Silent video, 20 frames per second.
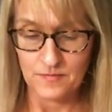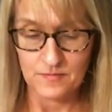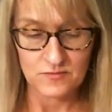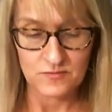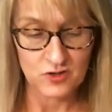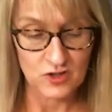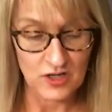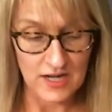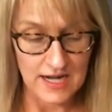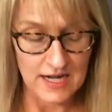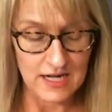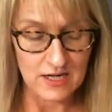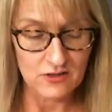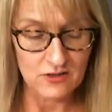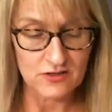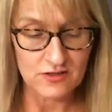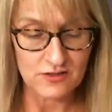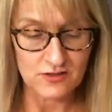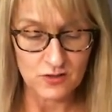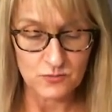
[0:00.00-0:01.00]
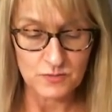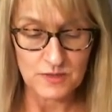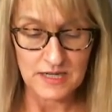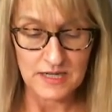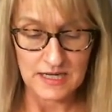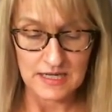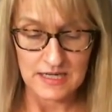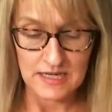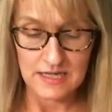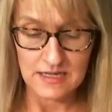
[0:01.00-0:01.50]
change, this new
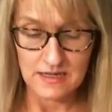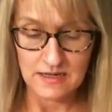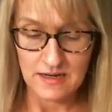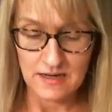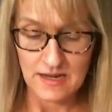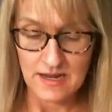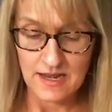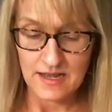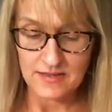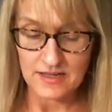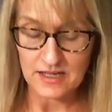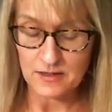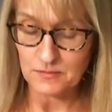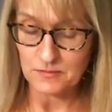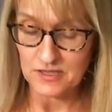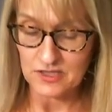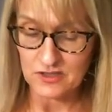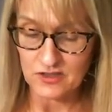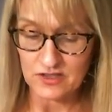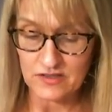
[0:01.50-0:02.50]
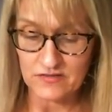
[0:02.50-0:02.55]
beginning, and the completion